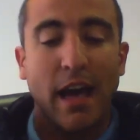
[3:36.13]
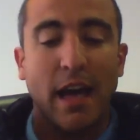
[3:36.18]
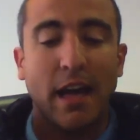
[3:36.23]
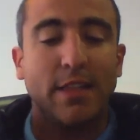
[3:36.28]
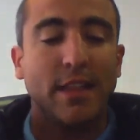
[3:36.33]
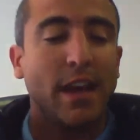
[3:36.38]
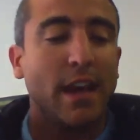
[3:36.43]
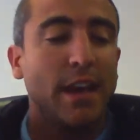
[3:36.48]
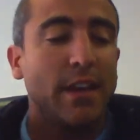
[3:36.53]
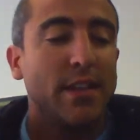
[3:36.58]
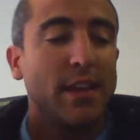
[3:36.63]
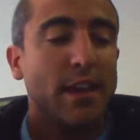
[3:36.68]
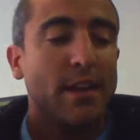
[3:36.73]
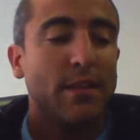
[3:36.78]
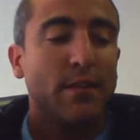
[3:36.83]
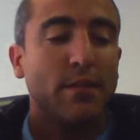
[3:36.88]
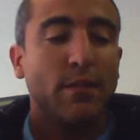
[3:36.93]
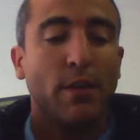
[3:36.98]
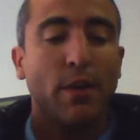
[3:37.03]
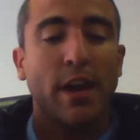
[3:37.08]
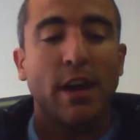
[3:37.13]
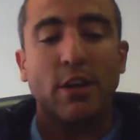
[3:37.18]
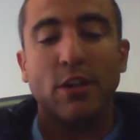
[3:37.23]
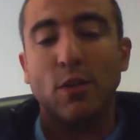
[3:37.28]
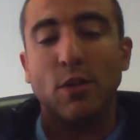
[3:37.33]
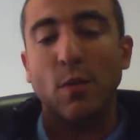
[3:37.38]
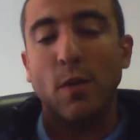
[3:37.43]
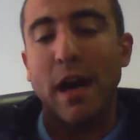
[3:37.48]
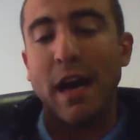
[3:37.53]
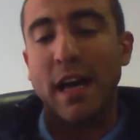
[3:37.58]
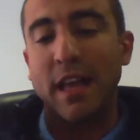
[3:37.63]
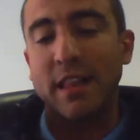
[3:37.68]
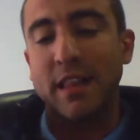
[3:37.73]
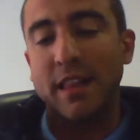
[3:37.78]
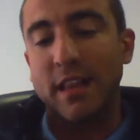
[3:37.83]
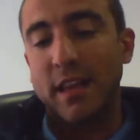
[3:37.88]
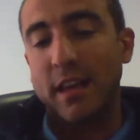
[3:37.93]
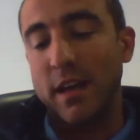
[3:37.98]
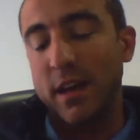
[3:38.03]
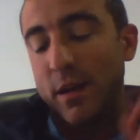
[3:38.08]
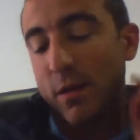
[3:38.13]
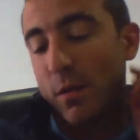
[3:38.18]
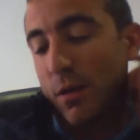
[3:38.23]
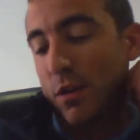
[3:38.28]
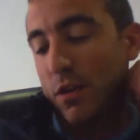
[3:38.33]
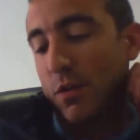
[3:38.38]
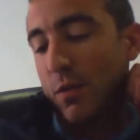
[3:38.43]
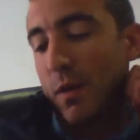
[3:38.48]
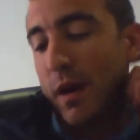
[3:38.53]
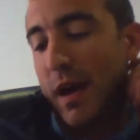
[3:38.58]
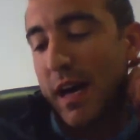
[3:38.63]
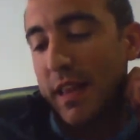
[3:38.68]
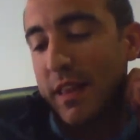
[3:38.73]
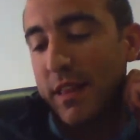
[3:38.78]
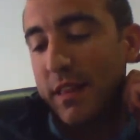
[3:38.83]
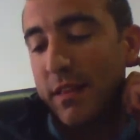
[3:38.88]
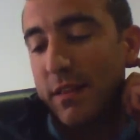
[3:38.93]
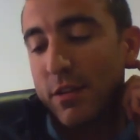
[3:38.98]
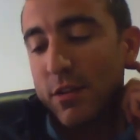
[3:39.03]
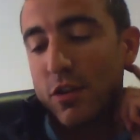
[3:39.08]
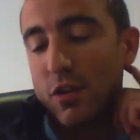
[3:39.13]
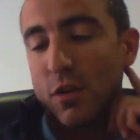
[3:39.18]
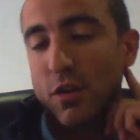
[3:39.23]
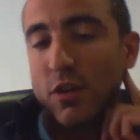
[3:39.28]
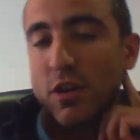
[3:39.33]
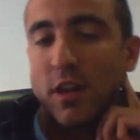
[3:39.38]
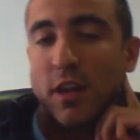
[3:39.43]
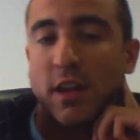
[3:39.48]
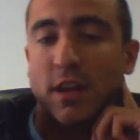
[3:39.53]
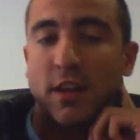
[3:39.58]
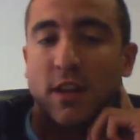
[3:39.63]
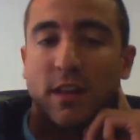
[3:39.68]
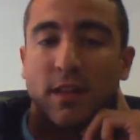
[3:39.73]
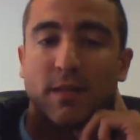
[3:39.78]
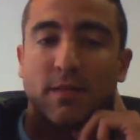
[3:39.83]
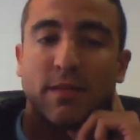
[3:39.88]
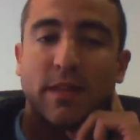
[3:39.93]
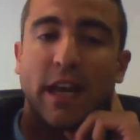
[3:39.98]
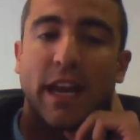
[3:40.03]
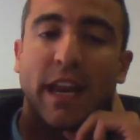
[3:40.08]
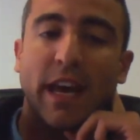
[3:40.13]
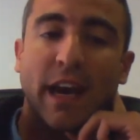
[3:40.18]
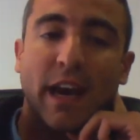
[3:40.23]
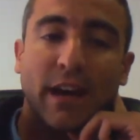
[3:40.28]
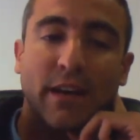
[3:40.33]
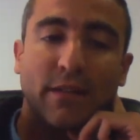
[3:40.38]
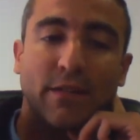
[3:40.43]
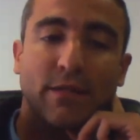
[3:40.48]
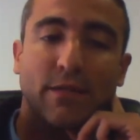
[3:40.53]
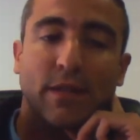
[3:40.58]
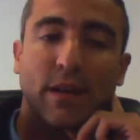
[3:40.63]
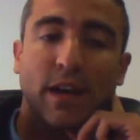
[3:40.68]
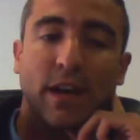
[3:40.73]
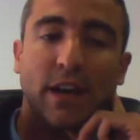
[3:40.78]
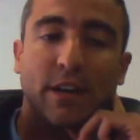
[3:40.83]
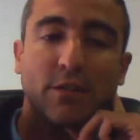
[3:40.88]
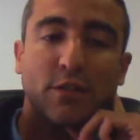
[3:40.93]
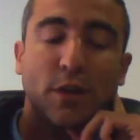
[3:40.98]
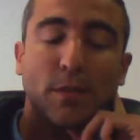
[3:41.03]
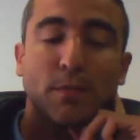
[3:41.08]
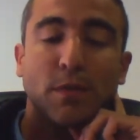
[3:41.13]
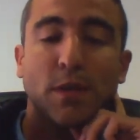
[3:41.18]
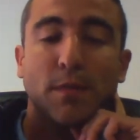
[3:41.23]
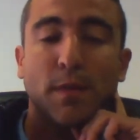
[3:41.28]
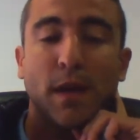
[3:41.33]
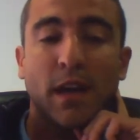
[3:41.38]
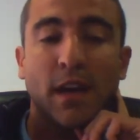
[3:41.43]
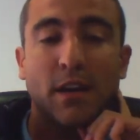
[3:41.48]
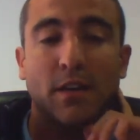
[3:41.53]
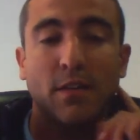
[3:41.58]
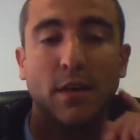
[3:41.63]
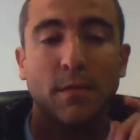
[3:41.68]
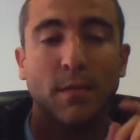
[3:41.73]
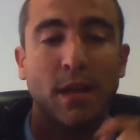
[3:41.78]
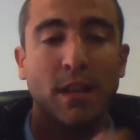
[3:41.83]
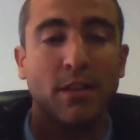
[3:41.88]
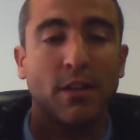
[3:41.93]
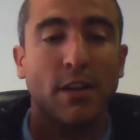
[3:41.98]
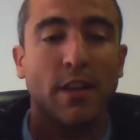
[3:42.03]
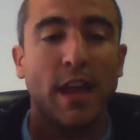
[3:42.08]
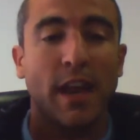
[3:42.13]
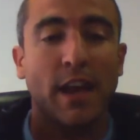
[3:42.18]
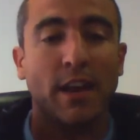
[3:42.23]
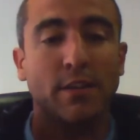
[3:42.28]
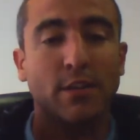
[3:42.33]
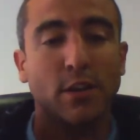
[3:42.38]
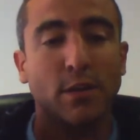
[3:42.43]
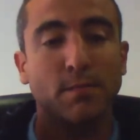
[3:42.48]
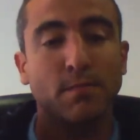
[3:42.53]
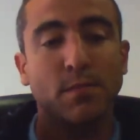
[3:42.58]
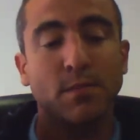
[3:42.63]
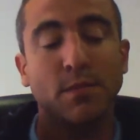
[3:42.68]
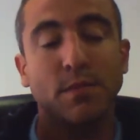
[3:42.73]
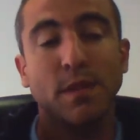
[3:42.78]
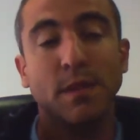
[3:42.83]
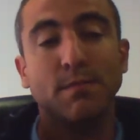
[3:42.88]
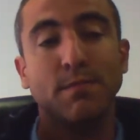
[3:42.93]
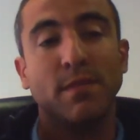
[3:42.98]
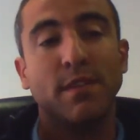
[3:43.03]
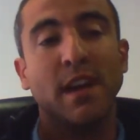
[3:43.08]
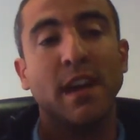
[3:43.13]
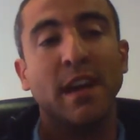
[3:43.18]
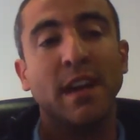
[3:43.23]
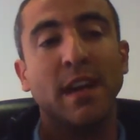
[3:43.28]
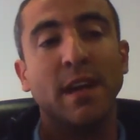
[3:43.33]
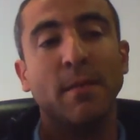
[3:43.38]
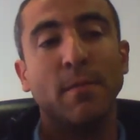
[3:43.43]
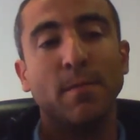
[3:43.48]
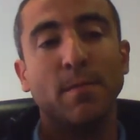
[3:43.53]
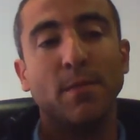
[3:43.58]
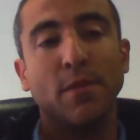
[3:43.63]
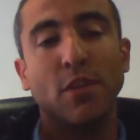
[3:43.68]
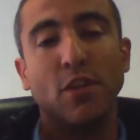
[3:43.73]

And the idea for us to add was to add sources that have a dropshipping agreement or that are dropship friendly,